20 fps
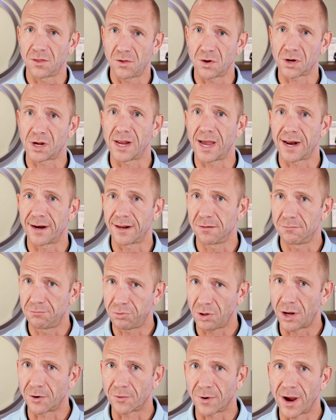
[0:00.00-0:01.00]
than looking at it in
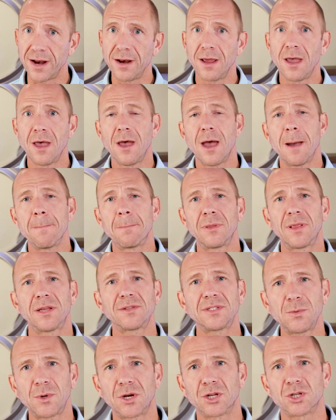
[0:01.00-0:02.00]
blood, right? But
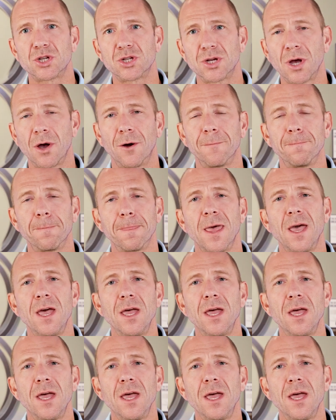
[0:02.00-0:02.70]
let's see what it showed.